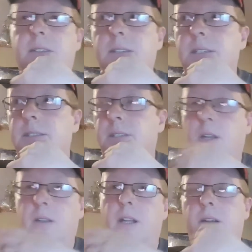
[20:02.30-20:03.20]
and
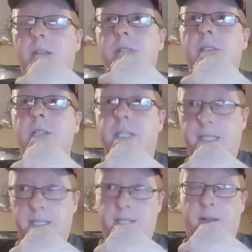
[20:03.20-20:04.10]
go there and
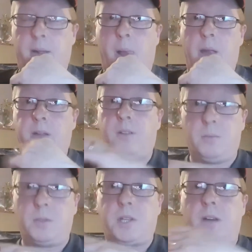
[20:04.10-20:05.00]
do
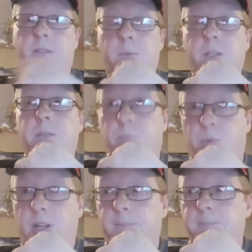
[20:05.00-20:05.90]
it myself, which is
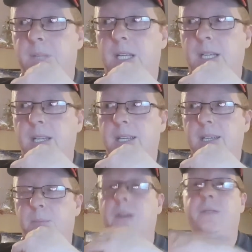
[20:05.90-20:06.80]
brilliant.
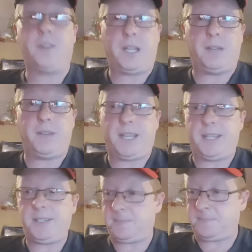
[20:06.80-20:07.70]
But funny thing
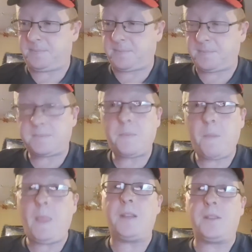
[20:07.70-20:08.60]
is,
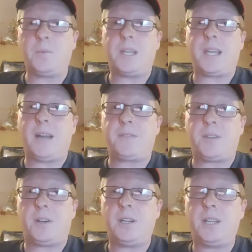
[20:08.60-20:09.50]
the week
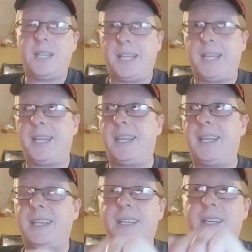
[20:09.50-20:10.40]
after he
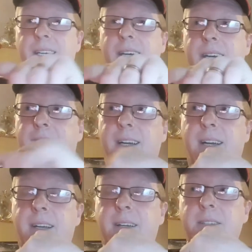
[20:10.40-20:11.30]

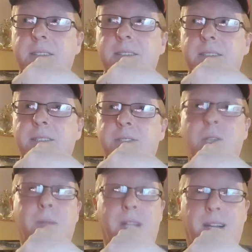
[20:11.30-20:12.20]
uh,
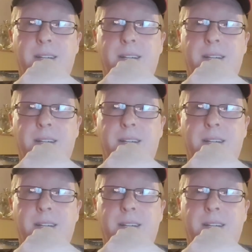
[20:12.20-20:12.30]
took me there,